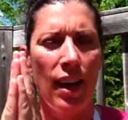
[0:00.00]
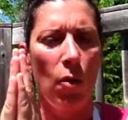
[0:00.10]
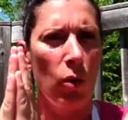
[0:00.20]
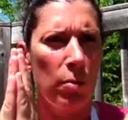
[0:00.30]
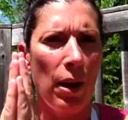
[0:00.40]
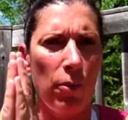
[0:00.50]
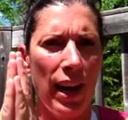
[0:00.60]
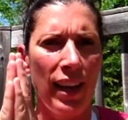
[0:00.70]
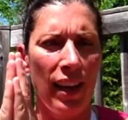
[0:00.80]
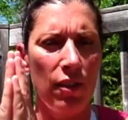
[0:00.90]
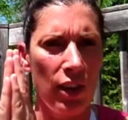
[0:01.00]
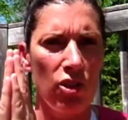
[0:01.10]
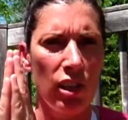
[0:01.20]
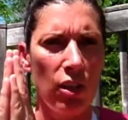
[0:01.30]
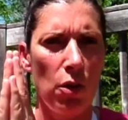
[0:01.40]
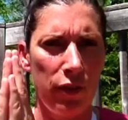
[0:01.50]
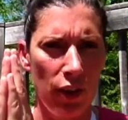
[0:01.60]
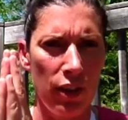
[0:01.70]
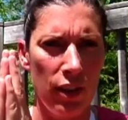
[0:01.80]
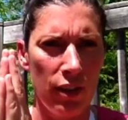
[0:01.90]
will my right hand eventually go further?